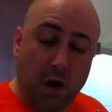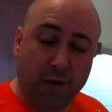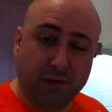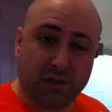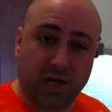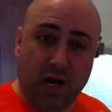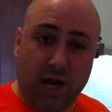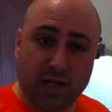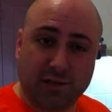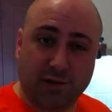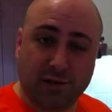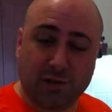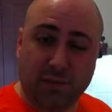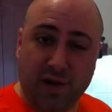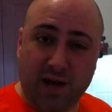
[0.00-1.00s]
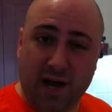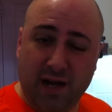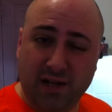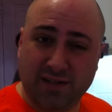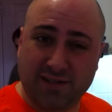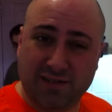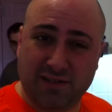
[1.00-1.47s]
I just got hot sauce on my
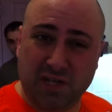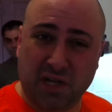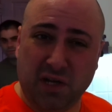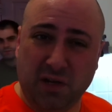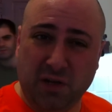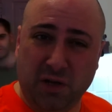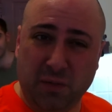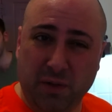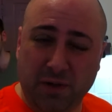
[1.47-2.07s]
eye. It's stinging a little